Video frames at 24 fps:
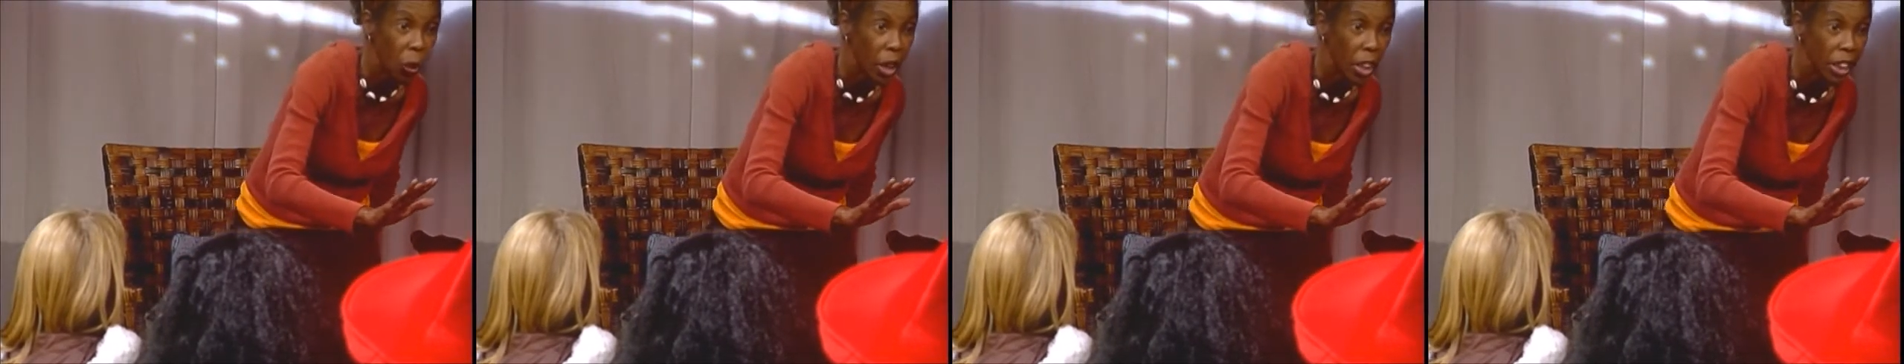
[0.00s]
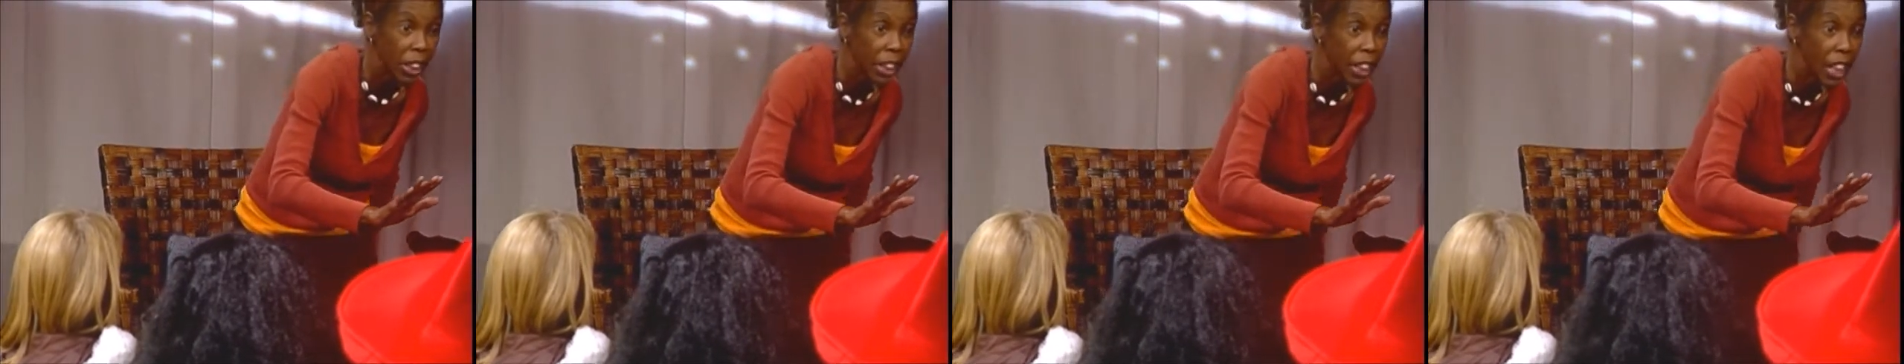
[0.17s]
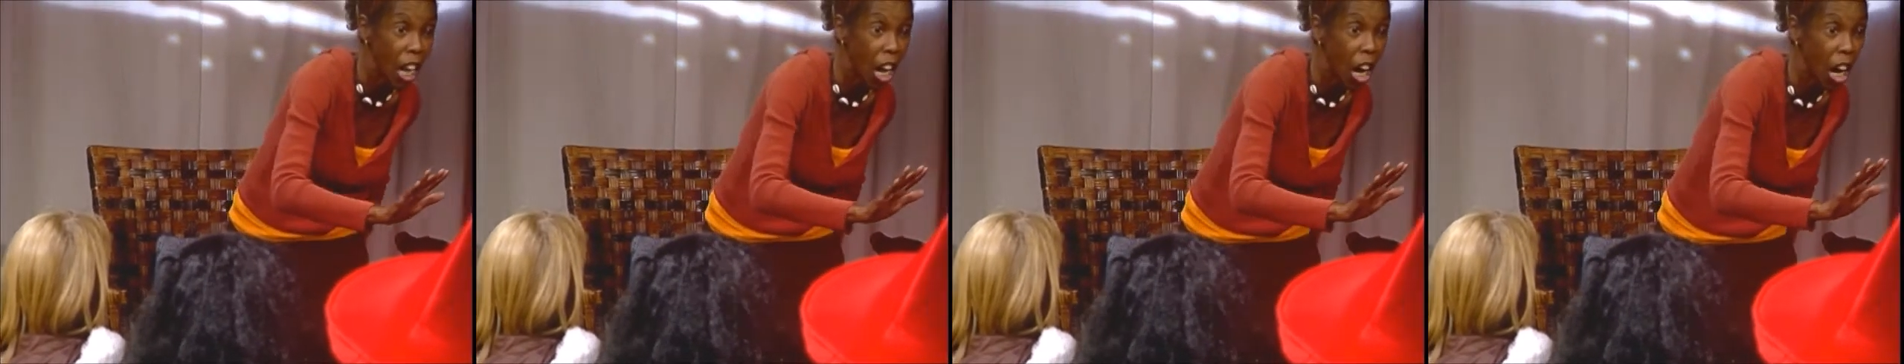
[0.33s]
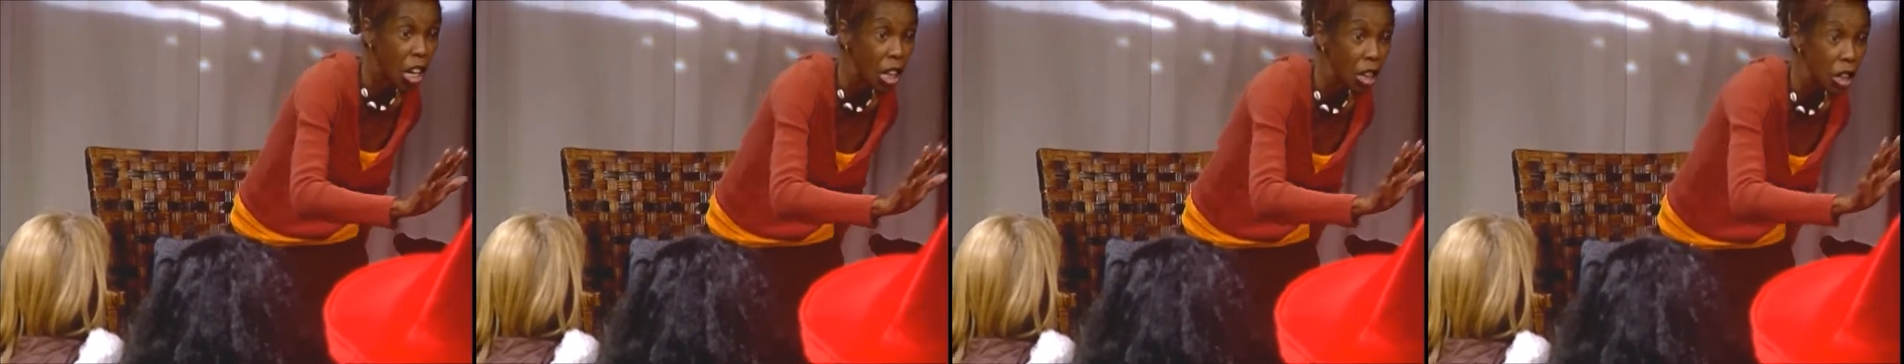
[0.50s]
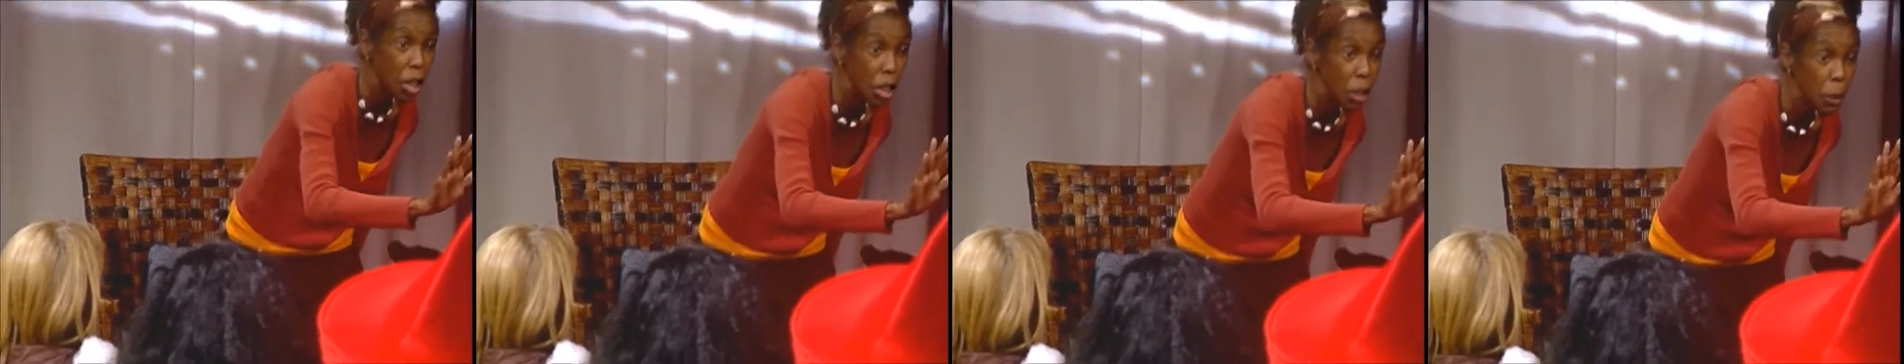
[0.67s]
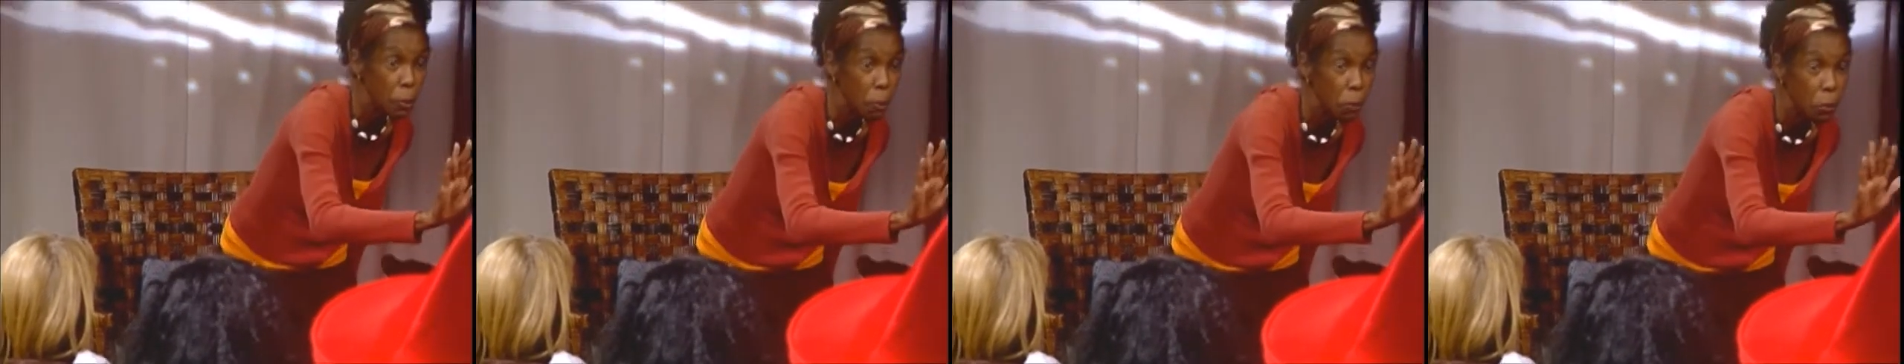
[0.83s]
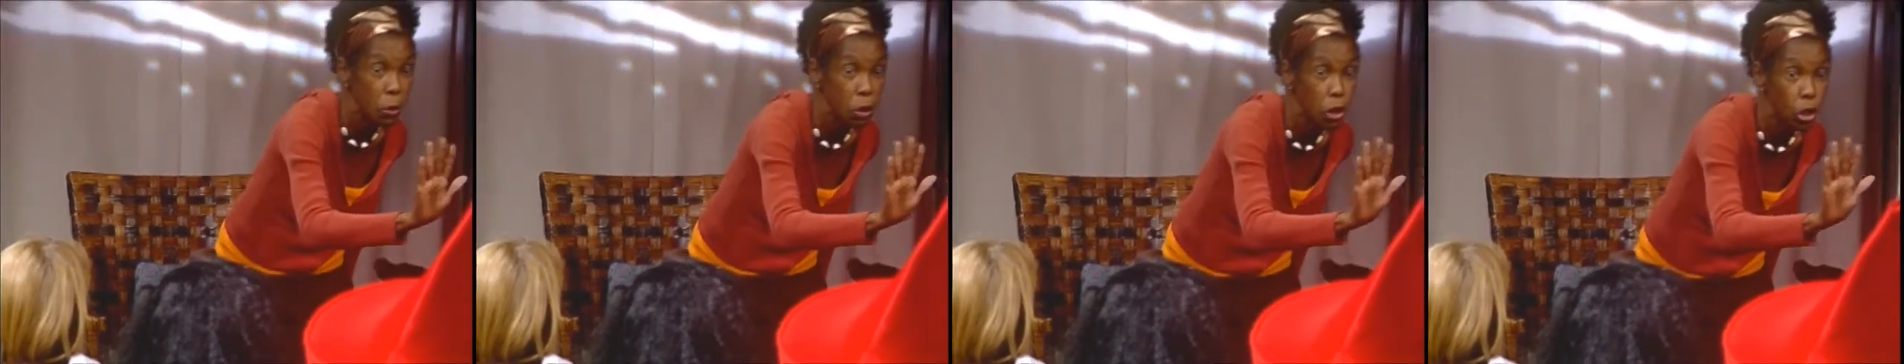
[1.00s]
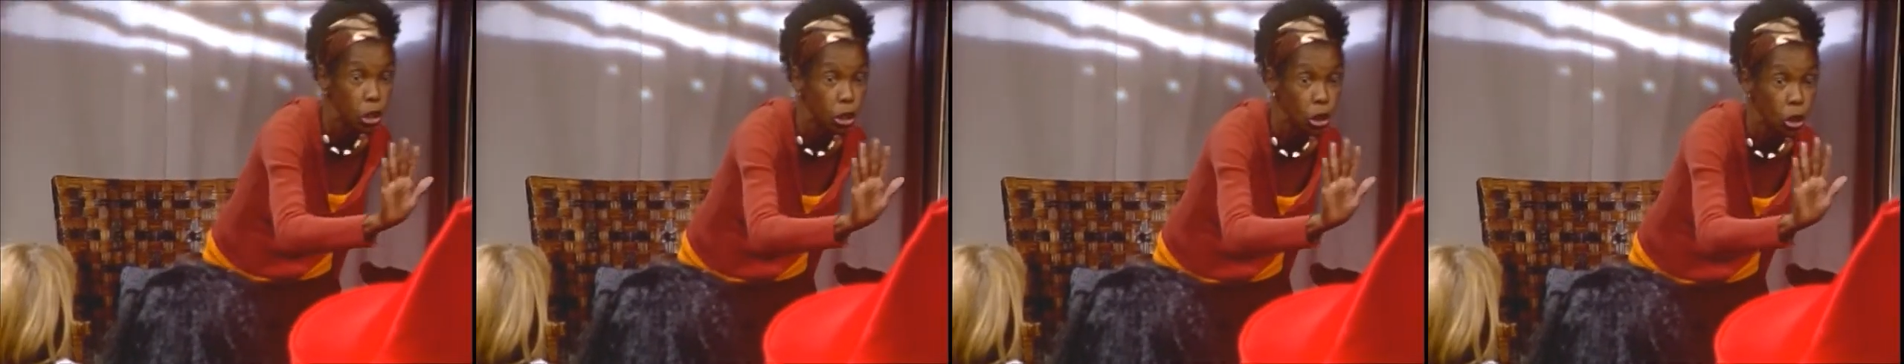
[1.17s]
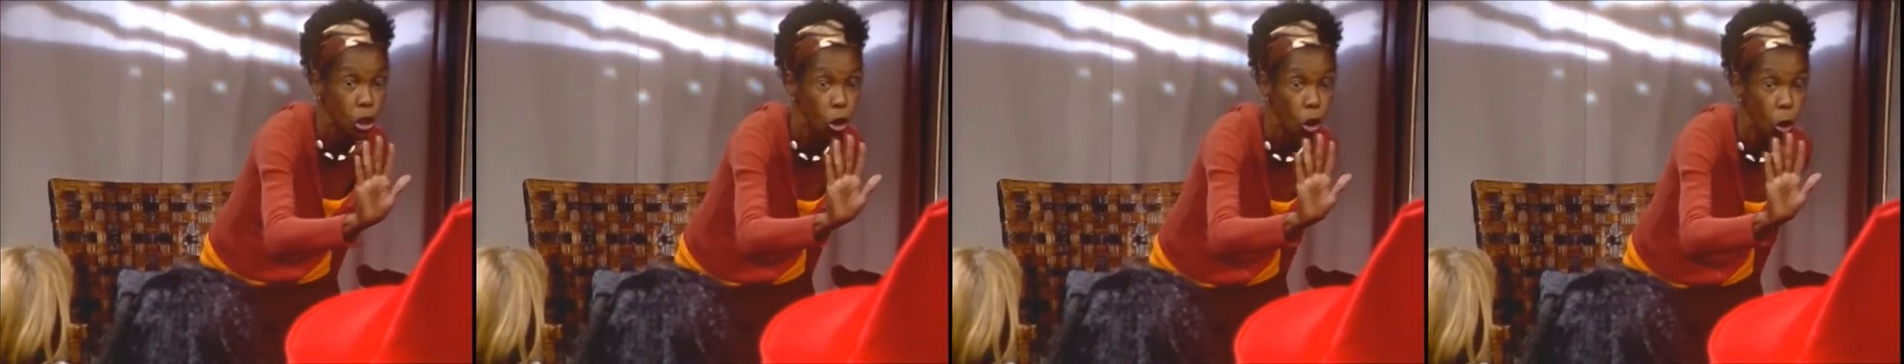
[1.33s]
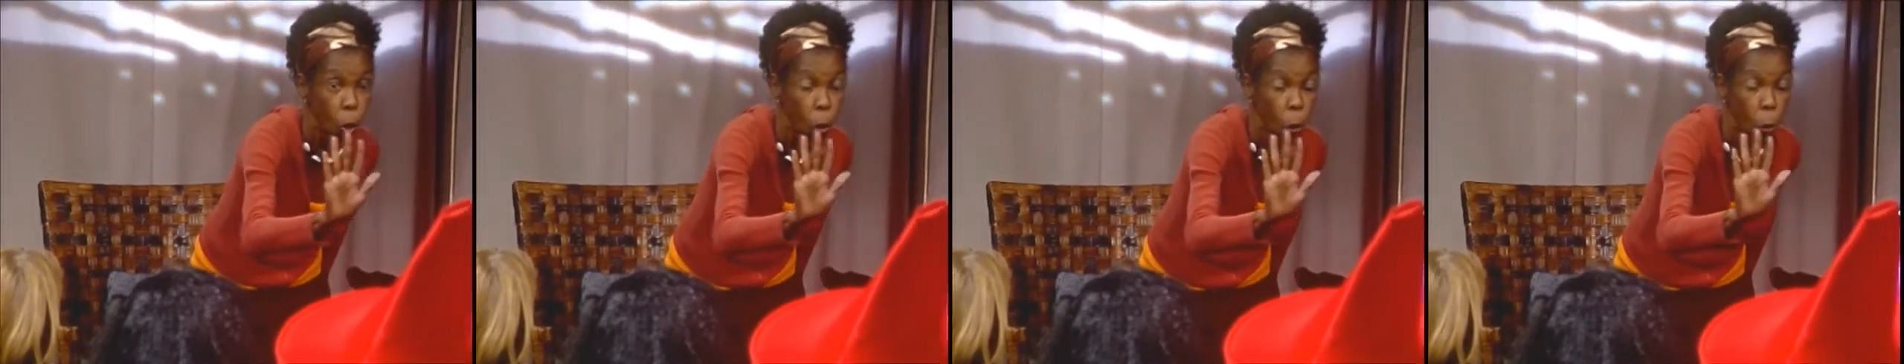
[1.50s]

went down, and he put